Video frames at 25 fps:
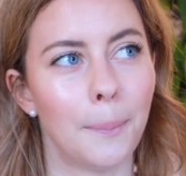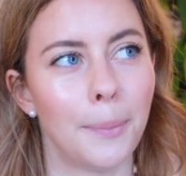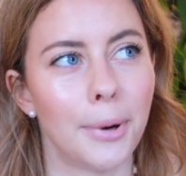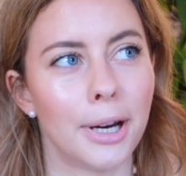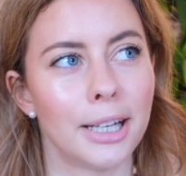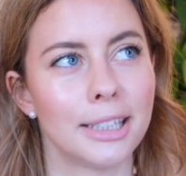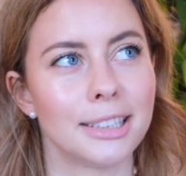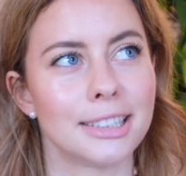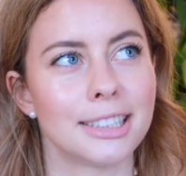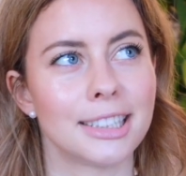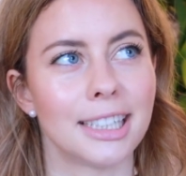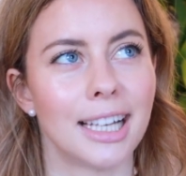
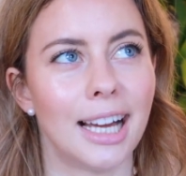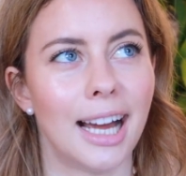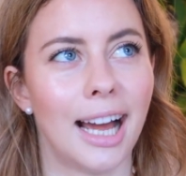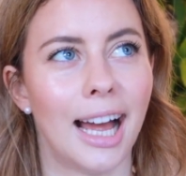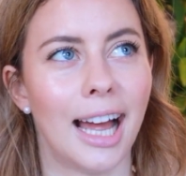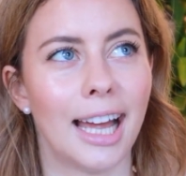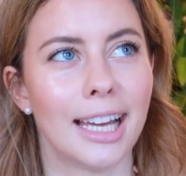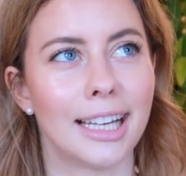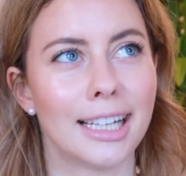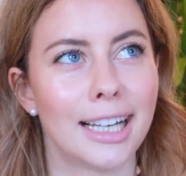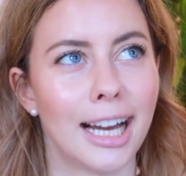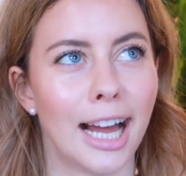but
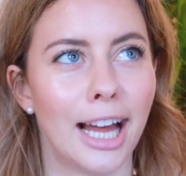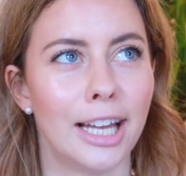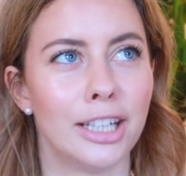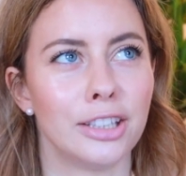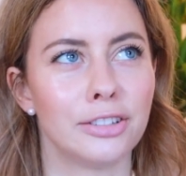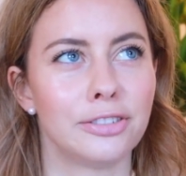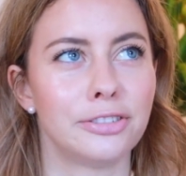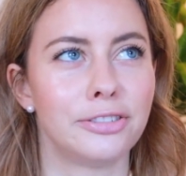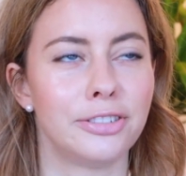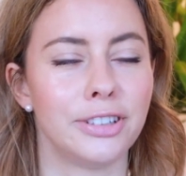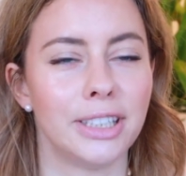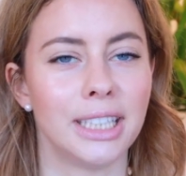I kind
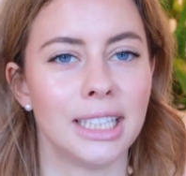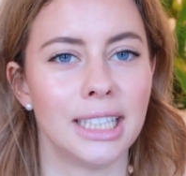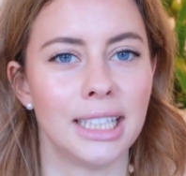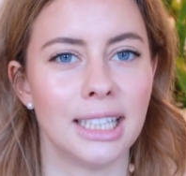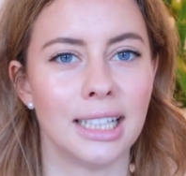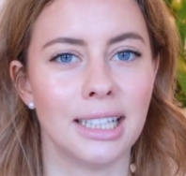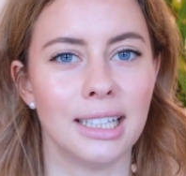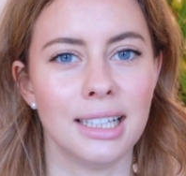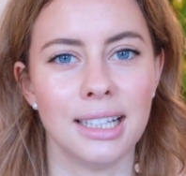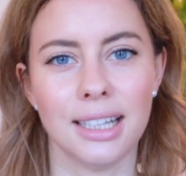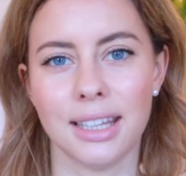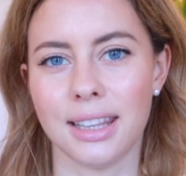of
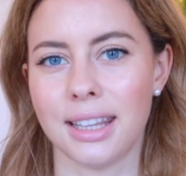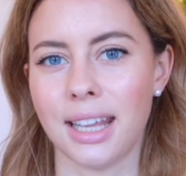feel